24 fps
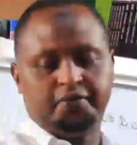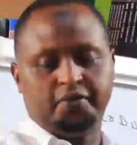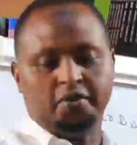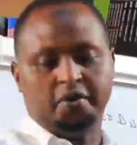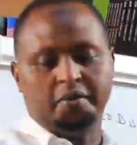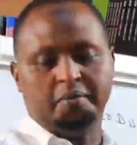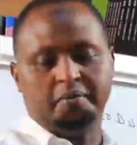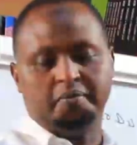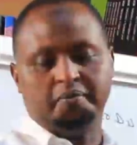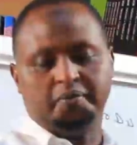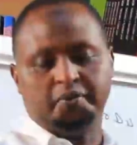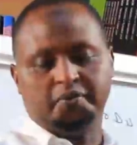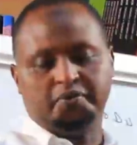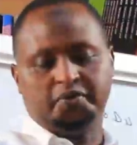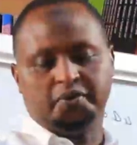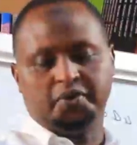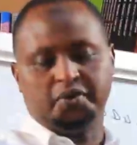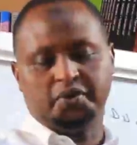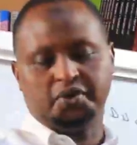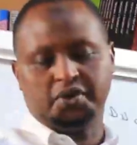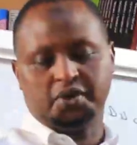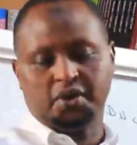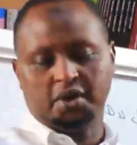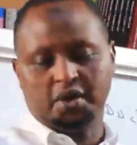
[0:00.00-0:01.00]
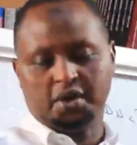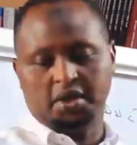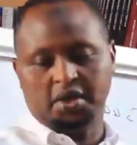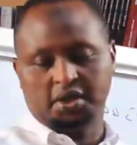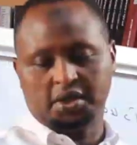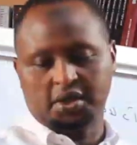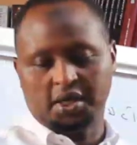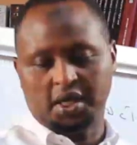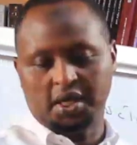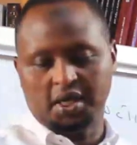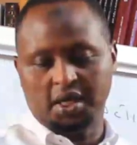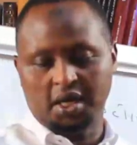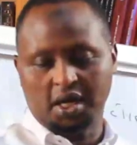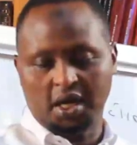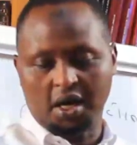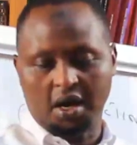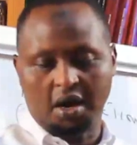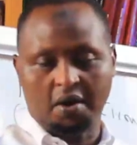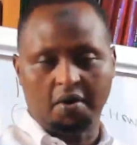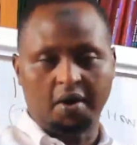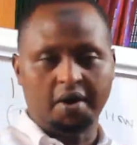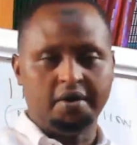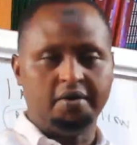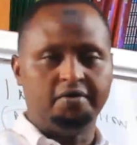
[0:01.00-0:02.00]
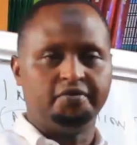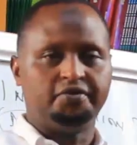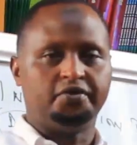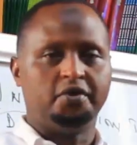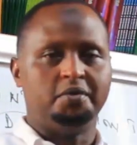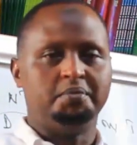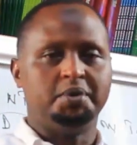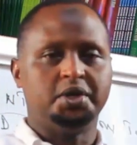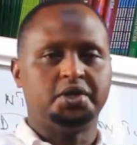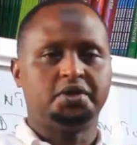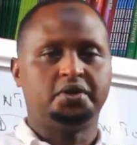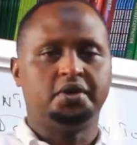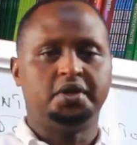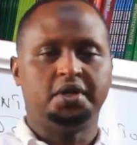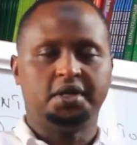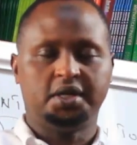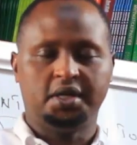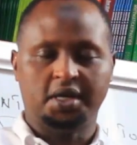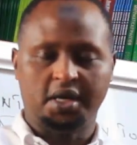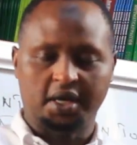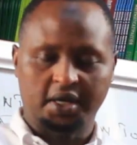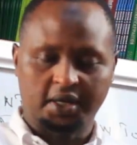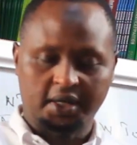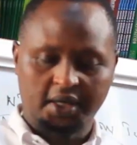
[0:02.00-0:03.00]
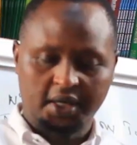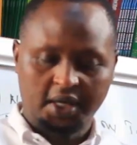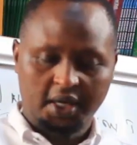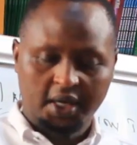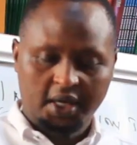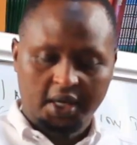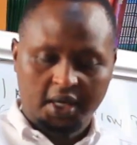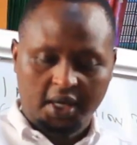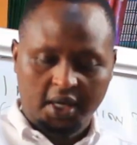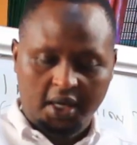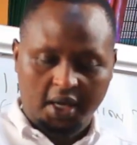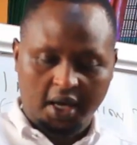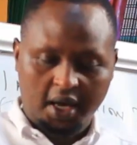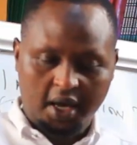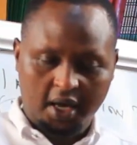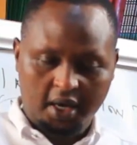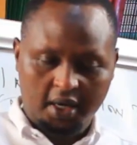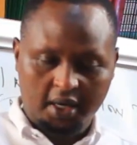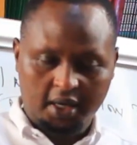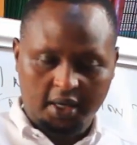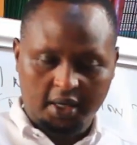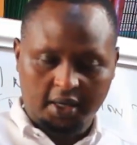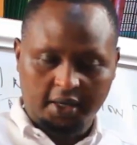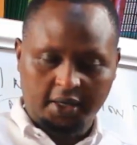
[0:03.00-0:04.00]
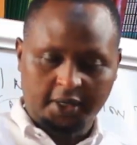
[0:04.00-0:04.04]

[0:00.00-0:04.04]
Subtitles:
for sending our information here. And